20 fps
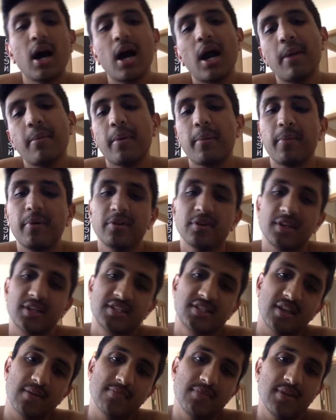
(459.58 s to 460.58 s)
remember like
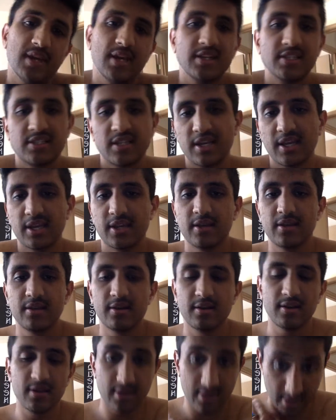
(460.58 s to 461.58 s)
some days like
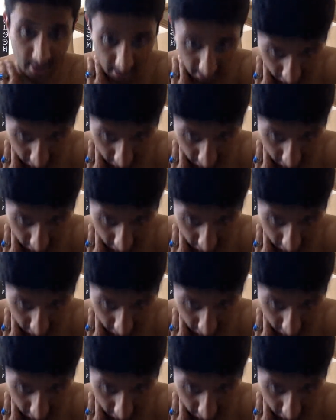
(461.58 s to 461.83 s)
I